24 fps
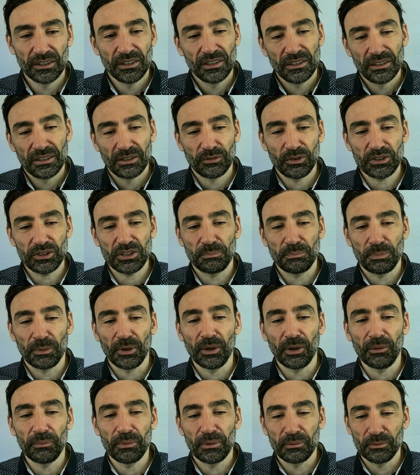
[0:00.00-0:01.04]
There was a
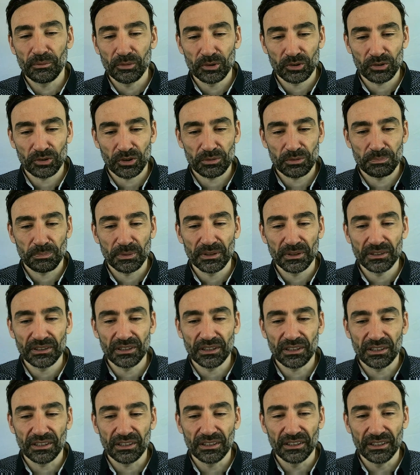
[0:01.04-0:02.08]
problem which was pretty
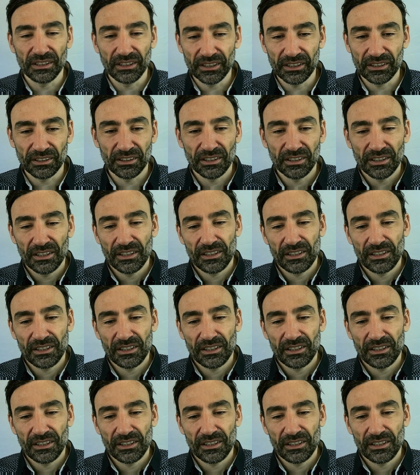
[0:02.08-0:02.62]
clear